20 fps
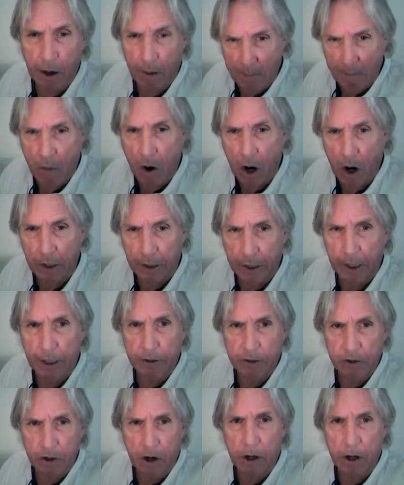
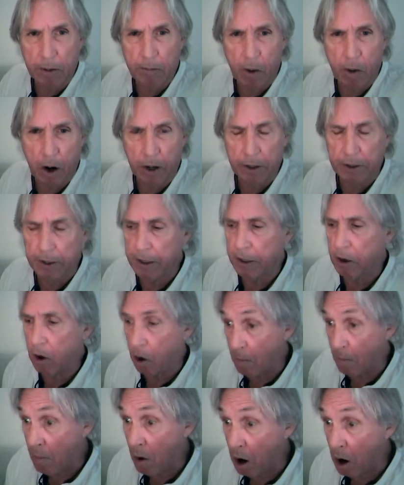marketing
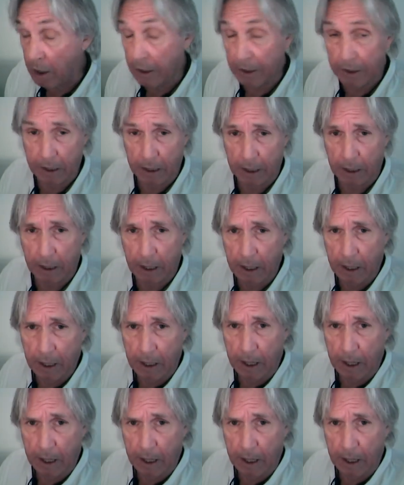or marketing.